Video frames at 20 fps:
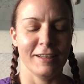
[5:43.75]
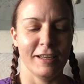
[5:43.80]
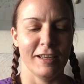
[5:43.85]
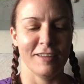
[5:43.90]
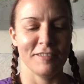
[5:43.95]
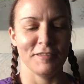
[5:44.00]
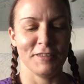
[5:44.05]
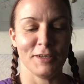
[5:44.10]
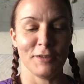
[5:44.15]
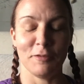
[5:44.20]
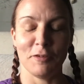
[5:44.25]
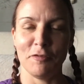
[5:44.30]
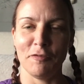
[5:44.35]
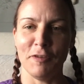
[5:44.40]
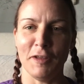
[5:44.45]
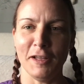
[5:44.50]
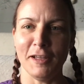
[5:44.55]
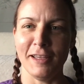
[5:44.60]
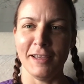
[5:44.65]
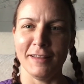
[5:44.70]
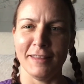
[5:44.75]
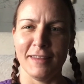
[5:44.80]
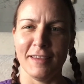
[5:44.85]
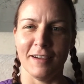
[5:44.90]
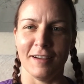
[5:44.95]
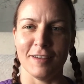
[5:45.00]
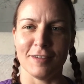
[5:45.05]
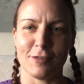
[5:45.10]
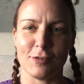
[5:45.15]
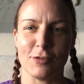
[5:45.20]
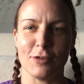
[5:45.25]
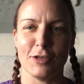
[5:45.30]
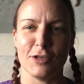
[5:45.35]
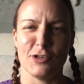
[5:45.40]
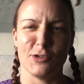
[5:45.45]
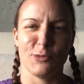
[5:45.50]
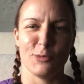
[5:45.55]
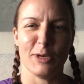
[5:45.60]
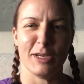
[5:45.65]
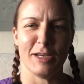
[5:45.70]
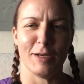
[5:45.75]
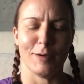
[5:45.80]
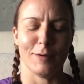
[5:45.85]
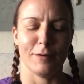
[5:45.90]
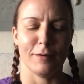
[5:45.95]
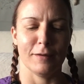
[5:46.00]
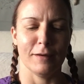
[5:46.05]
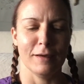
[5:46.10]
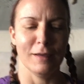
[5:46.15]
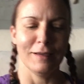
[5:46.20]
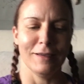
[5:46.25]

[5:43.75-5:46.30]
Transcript: Have you ever felt like the ostrich where,